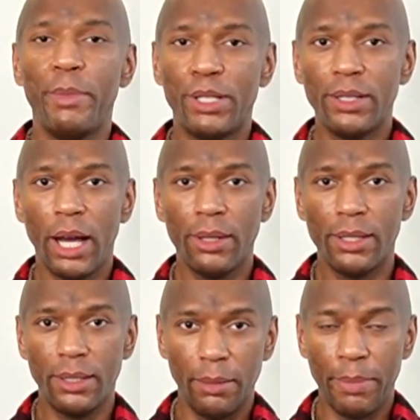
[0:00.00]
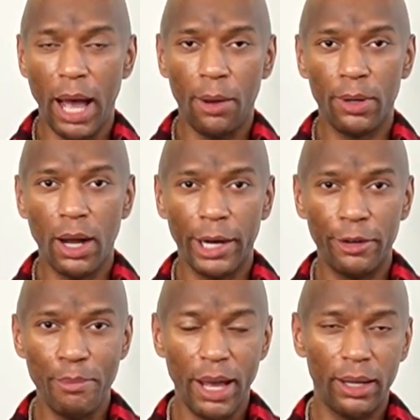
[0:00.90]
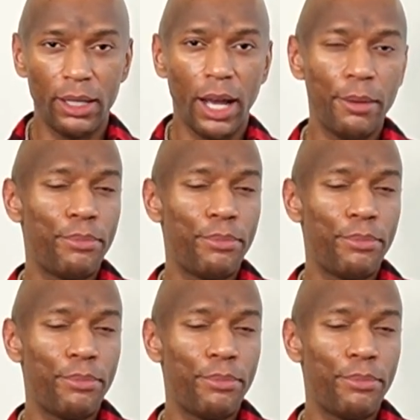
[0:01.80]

mentioned how the Steam Power Iron Man kind of